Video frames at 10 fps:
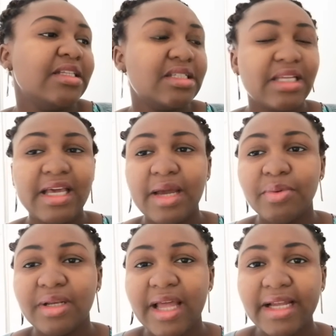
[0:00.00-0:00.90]
Today, I
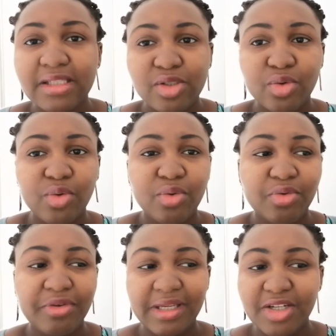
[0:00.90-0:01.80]
would like
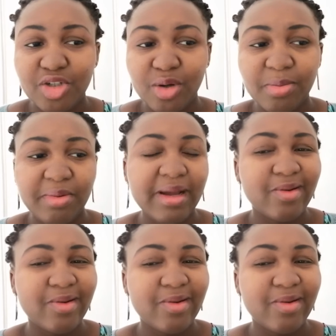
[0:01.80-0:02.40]
to finish up.